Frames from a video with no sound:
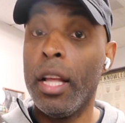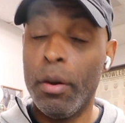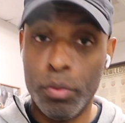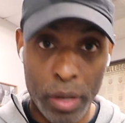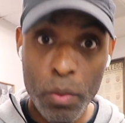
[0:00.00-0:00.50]

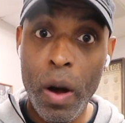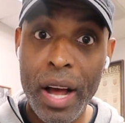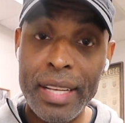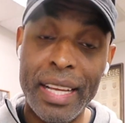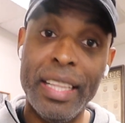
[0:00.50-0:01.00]

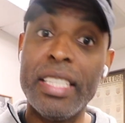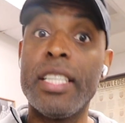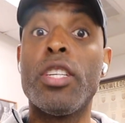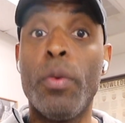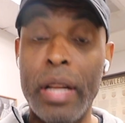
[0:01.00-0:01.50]
Rewind and
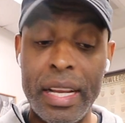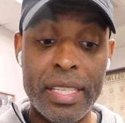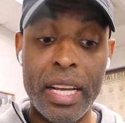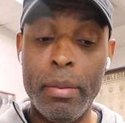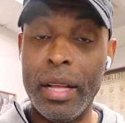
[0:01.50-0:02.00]
listen to what I
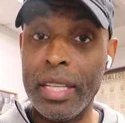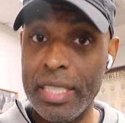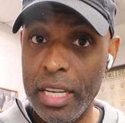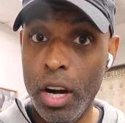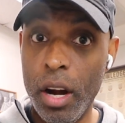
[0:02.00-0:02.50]
said about the
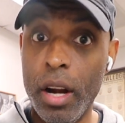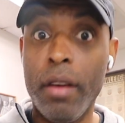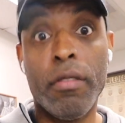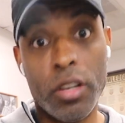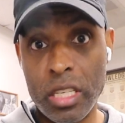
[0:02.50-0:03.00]
ZR
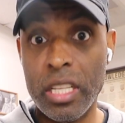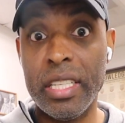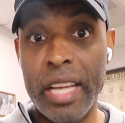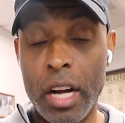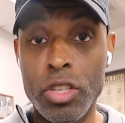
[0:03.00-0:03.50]
versus the
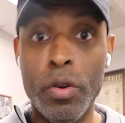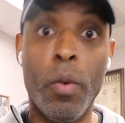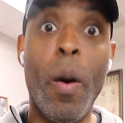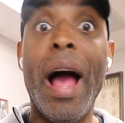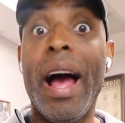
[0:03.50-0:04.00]
ZR2
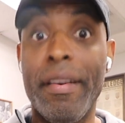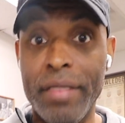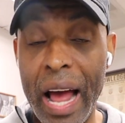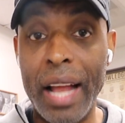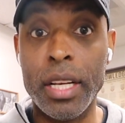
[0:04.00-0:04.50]
and why I've
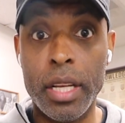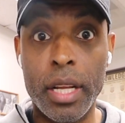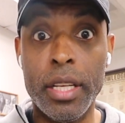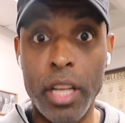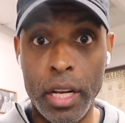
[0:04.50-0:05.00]
not
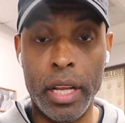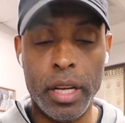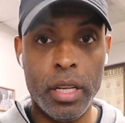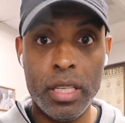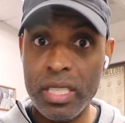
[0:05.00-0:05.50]
done it.
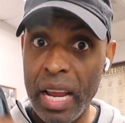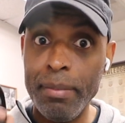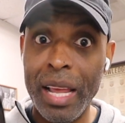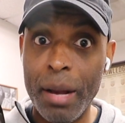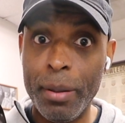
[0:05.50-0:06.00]

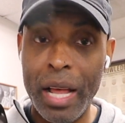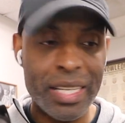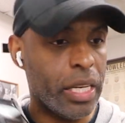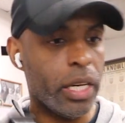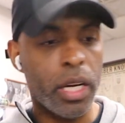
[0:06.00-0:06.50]
Same thing
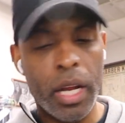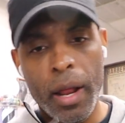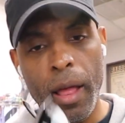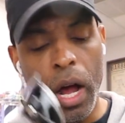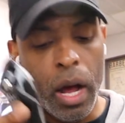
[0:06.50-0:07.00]
applies here.
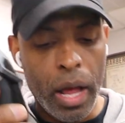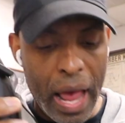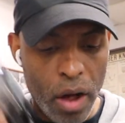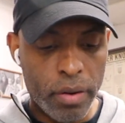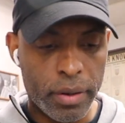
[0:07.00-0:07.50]

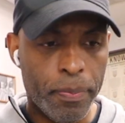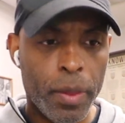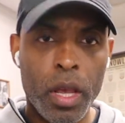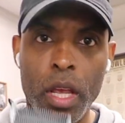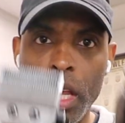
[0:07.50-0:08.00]
However,
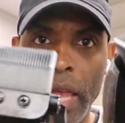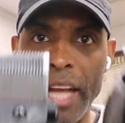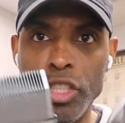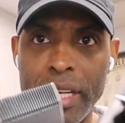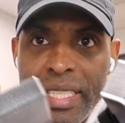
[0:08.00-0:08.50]

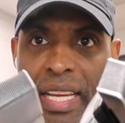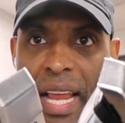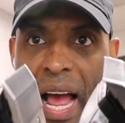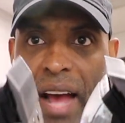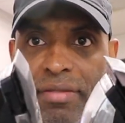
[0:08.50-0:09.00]
as you can
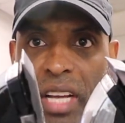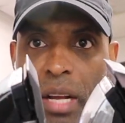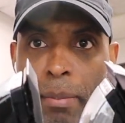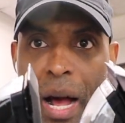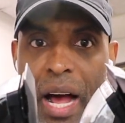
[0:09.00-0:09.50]
see, I've
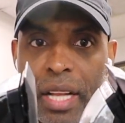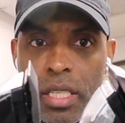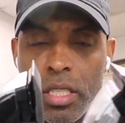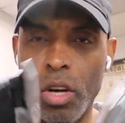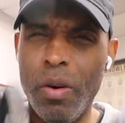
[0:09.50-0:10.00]
done
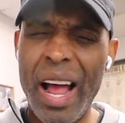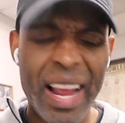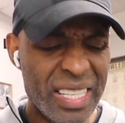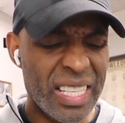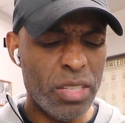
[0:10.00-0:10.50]
mods. So I
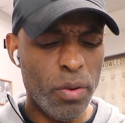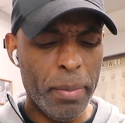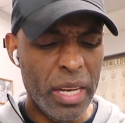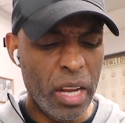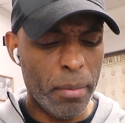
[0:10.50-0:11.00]
guess this will
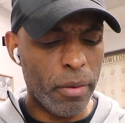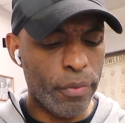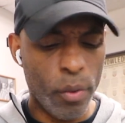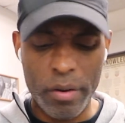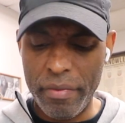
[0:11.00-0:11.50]
be number
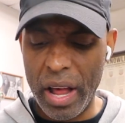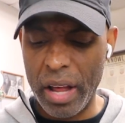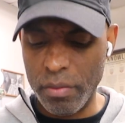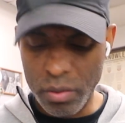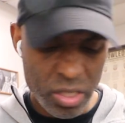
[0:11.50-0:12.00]
4 and
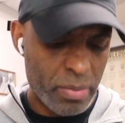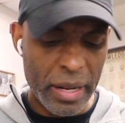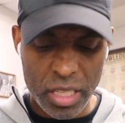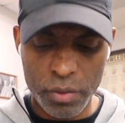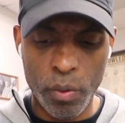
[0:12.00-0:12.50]
5. We'll just
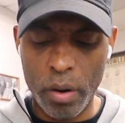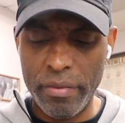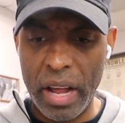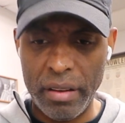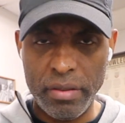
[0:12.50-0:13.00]
make this 4 and
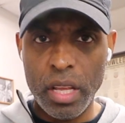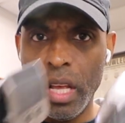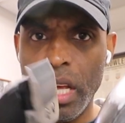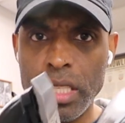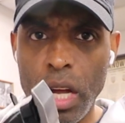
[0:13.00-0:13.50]
5.
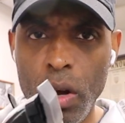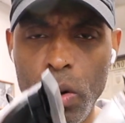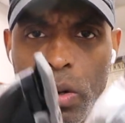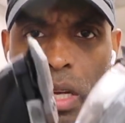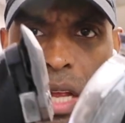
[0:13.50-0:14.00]

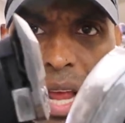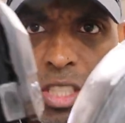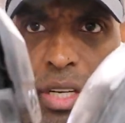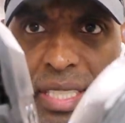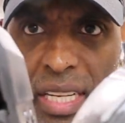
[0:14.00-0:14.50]
So as
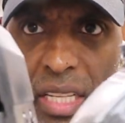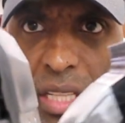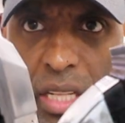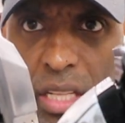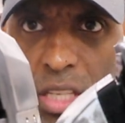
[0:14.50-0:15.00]
you can see,
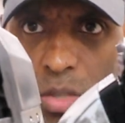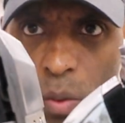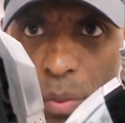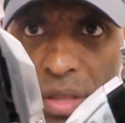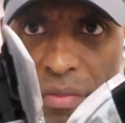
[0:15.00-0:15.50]
there's
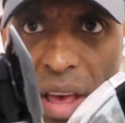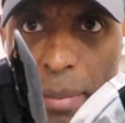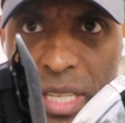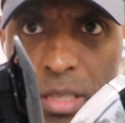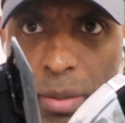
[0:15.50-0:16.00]
one with the Fat
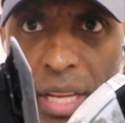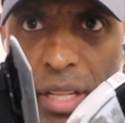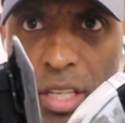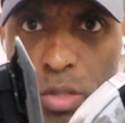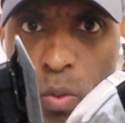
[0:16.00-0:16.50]
Master
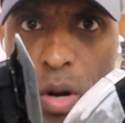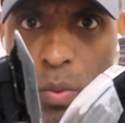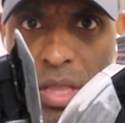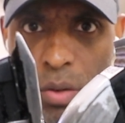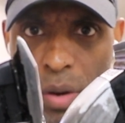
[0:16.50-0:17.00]
blade. There's one
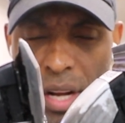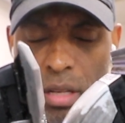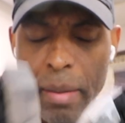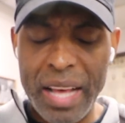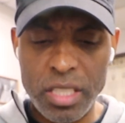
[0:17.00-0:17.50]
with the
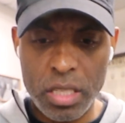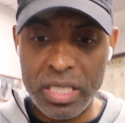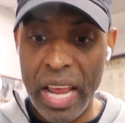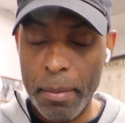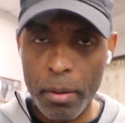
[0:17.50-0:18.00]
regular Masters
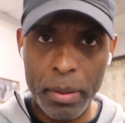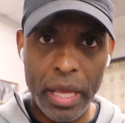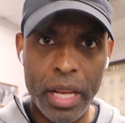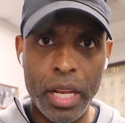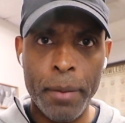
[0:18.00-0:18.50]
taper
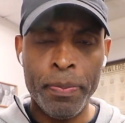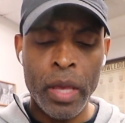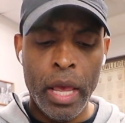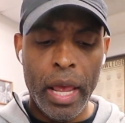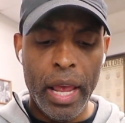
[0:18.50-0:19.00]
blade.
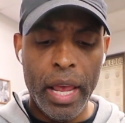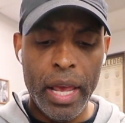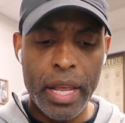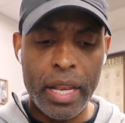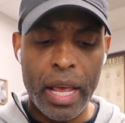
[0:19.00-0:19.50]

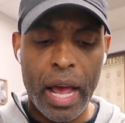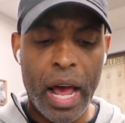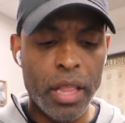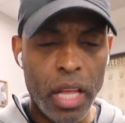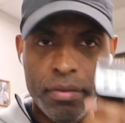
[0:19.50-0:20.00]
And
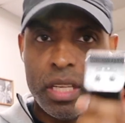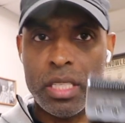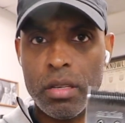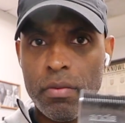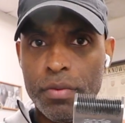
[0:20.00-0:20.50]
I love
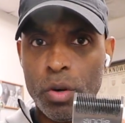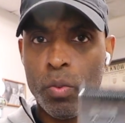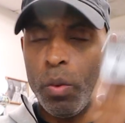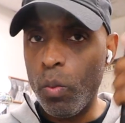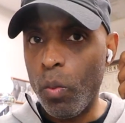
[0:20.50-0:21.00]
this for
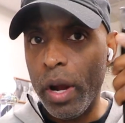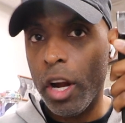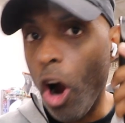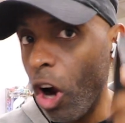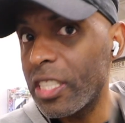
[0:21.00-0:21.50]
what
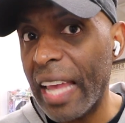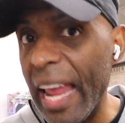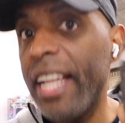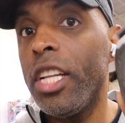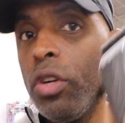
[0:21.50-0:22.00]
guards
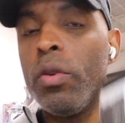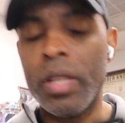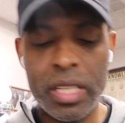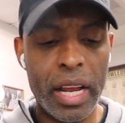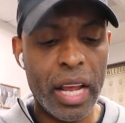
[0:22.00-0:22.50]
can't do.
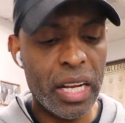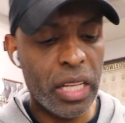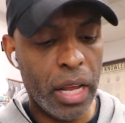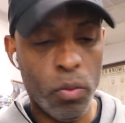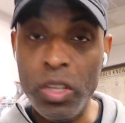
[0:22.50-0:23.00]
It's like kind of
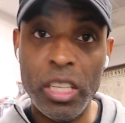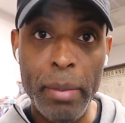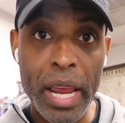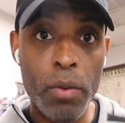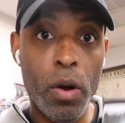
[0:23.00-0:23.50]
like what your
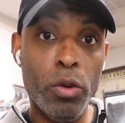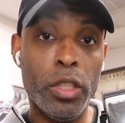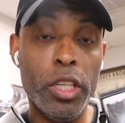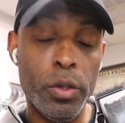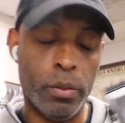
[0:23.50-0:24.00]
man won't
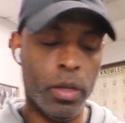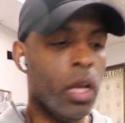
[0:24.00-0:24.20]
do.